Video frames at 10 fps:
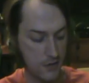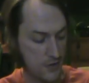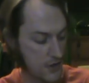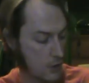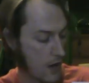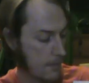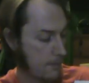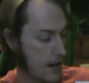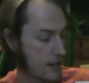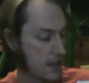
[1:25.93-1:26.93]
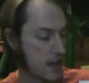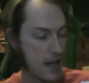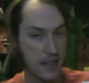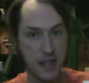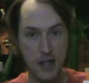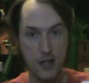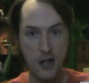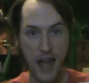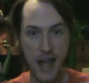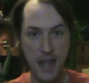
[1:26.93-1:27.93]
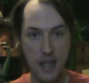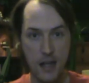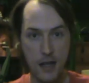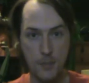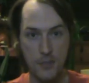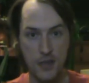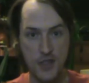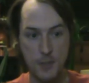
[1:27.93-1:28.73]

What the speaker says: so I finally got here this